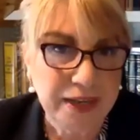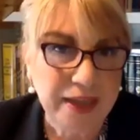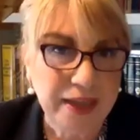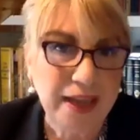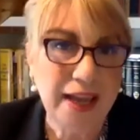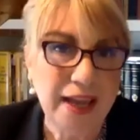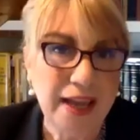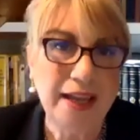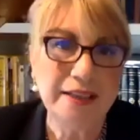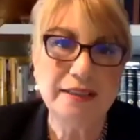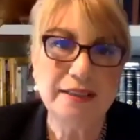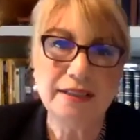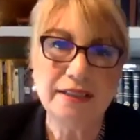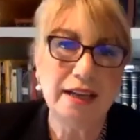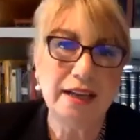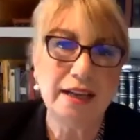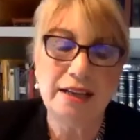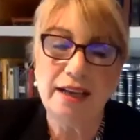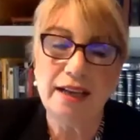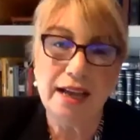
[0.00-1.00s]
And
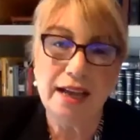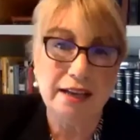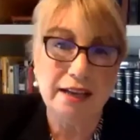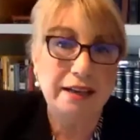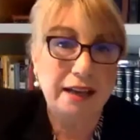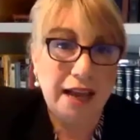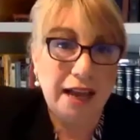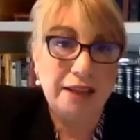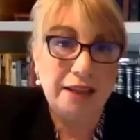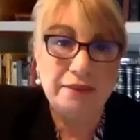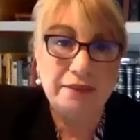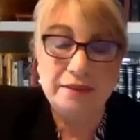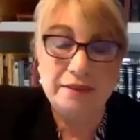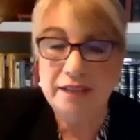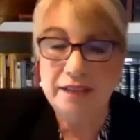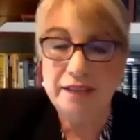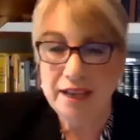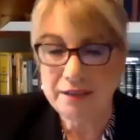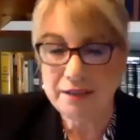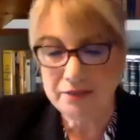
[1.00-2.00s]
in
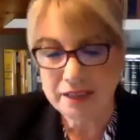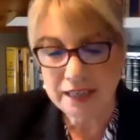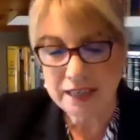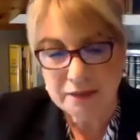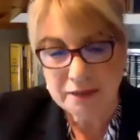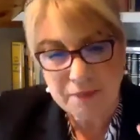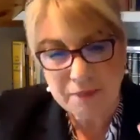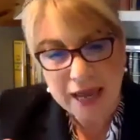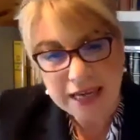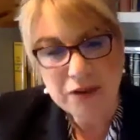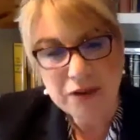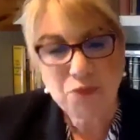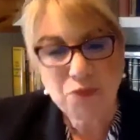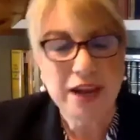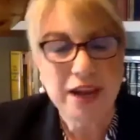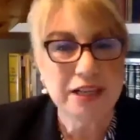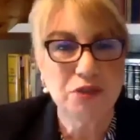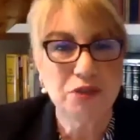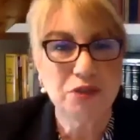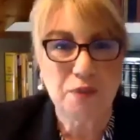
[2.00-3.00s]
many
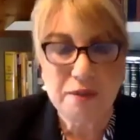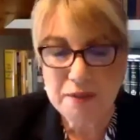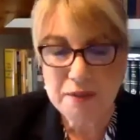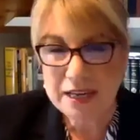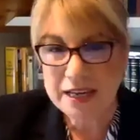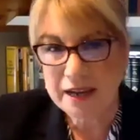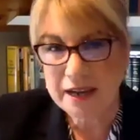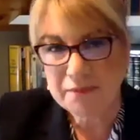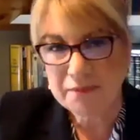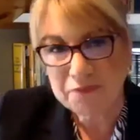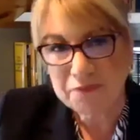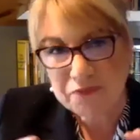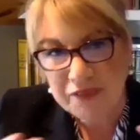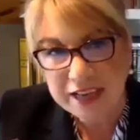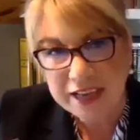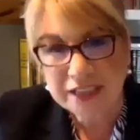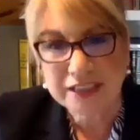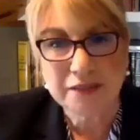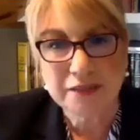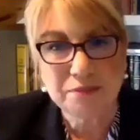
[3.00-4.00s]
ways, we become
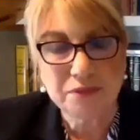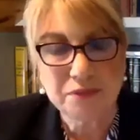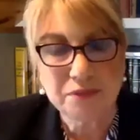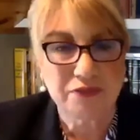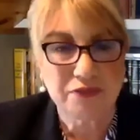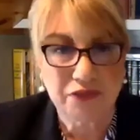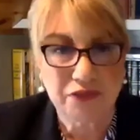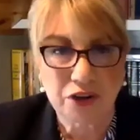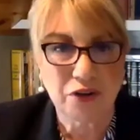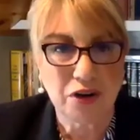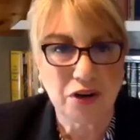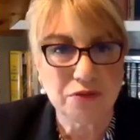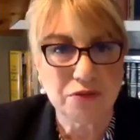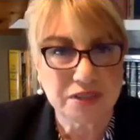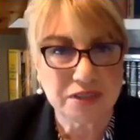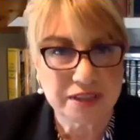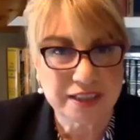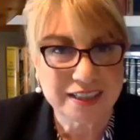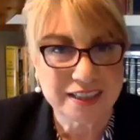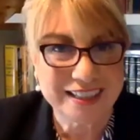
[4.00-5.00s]
victims of our own
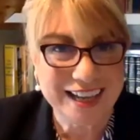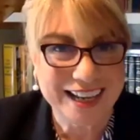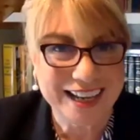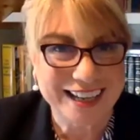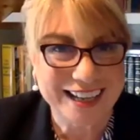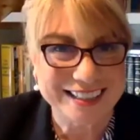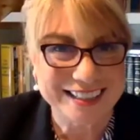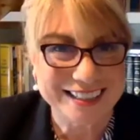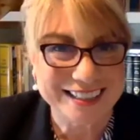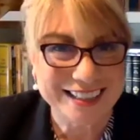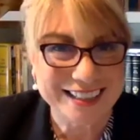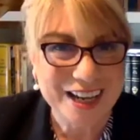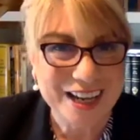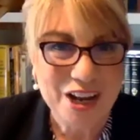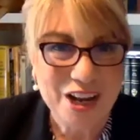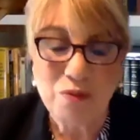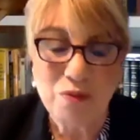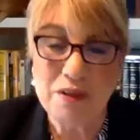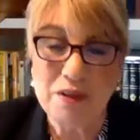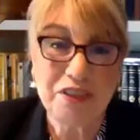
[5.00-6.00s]
success.
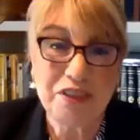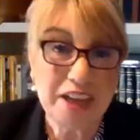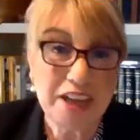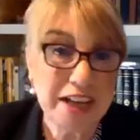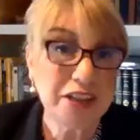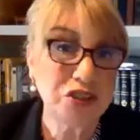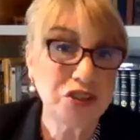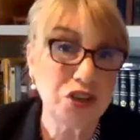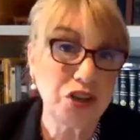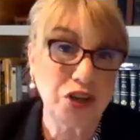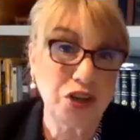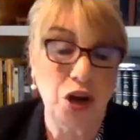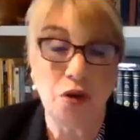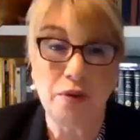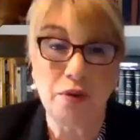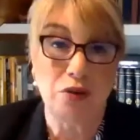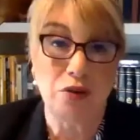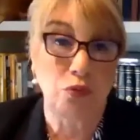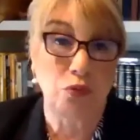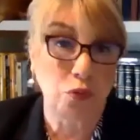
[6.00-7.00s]
When things are
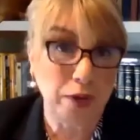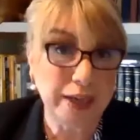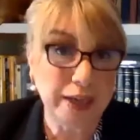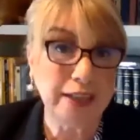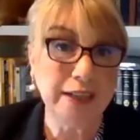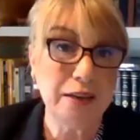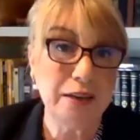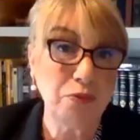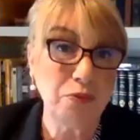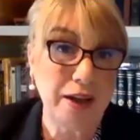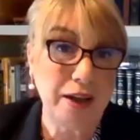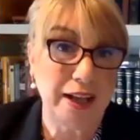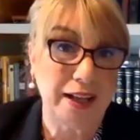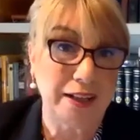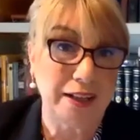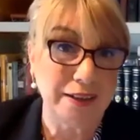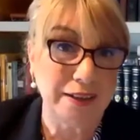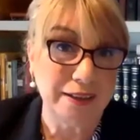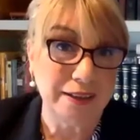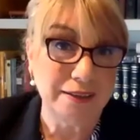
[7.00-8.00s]
going really
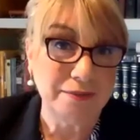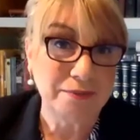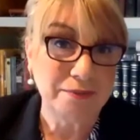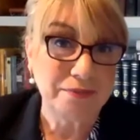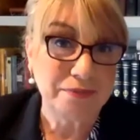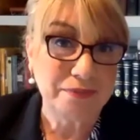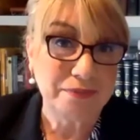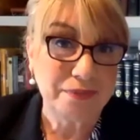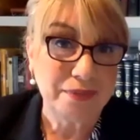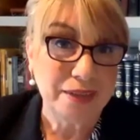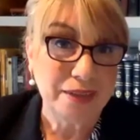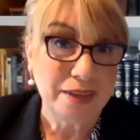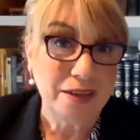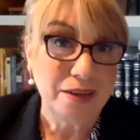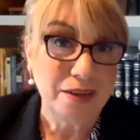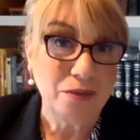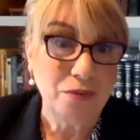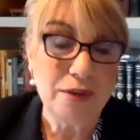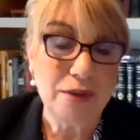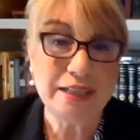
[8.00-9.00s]
well,
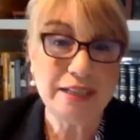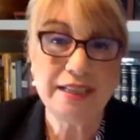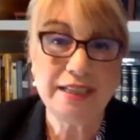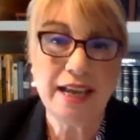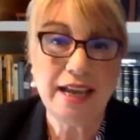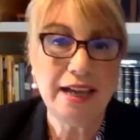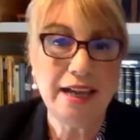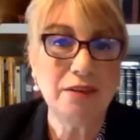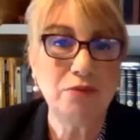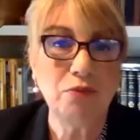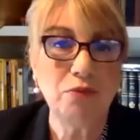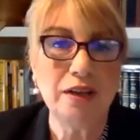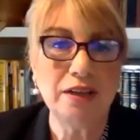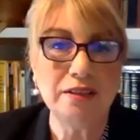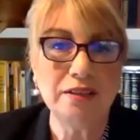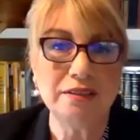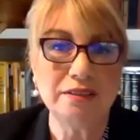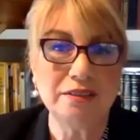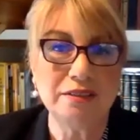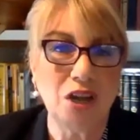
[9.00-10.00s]
we say,
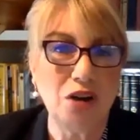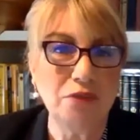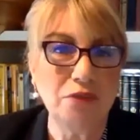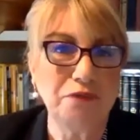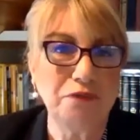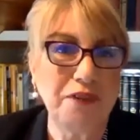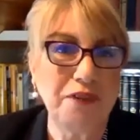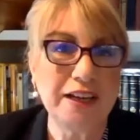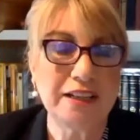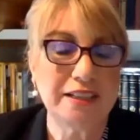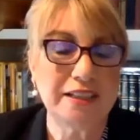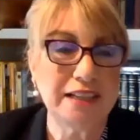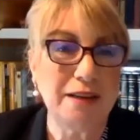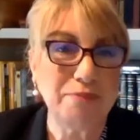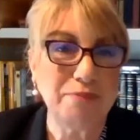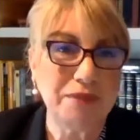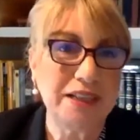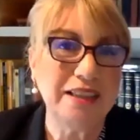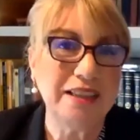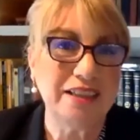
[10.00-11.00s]
well, don't fix
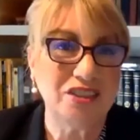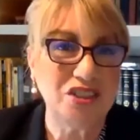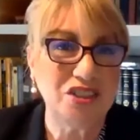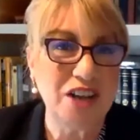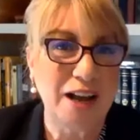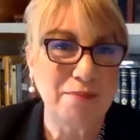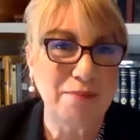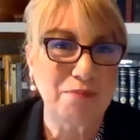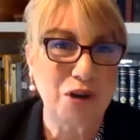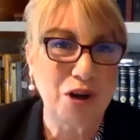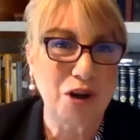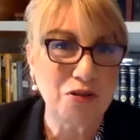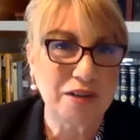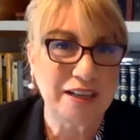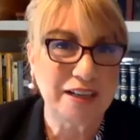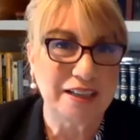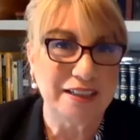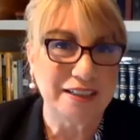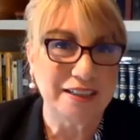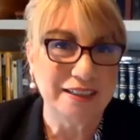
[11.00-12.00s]
something that's not
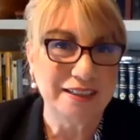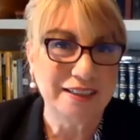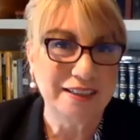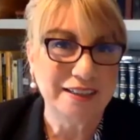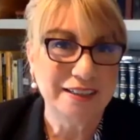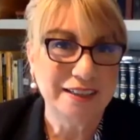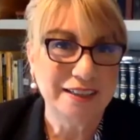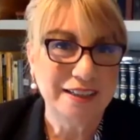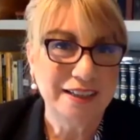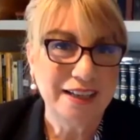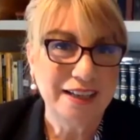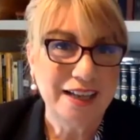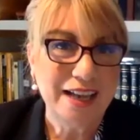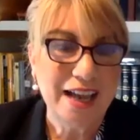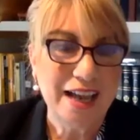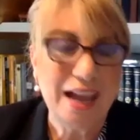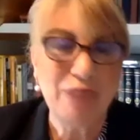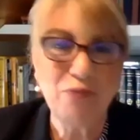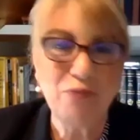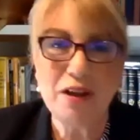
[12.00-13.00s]
broken.
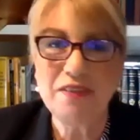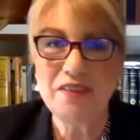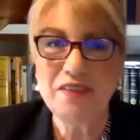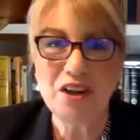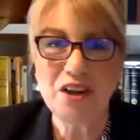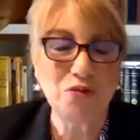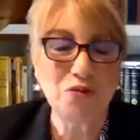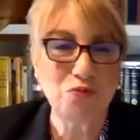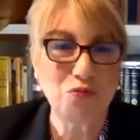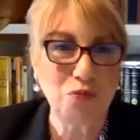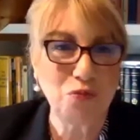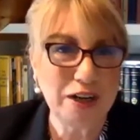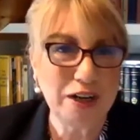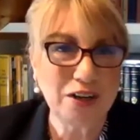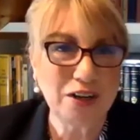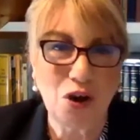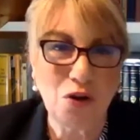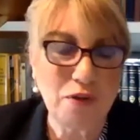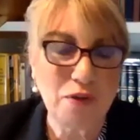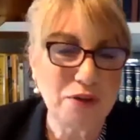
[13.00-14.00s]
And when they're
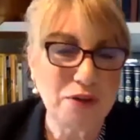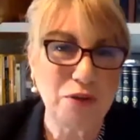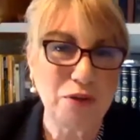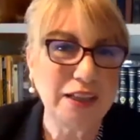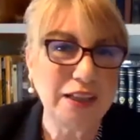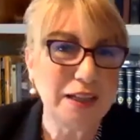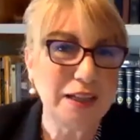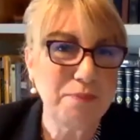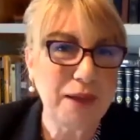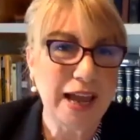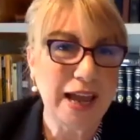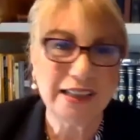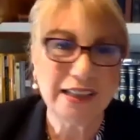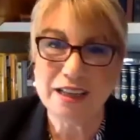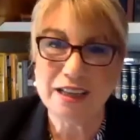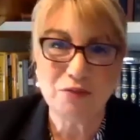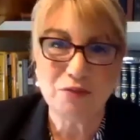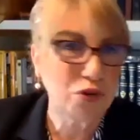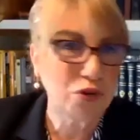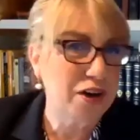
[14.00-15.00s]
going really
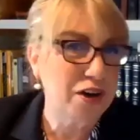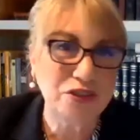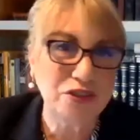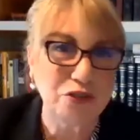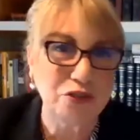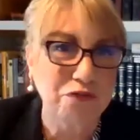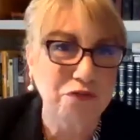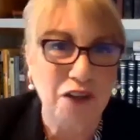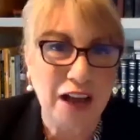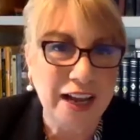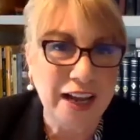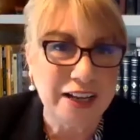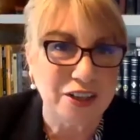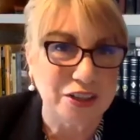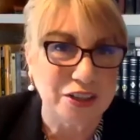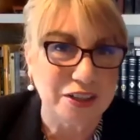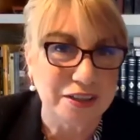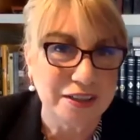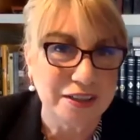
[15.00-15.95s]
badly, we're under fire.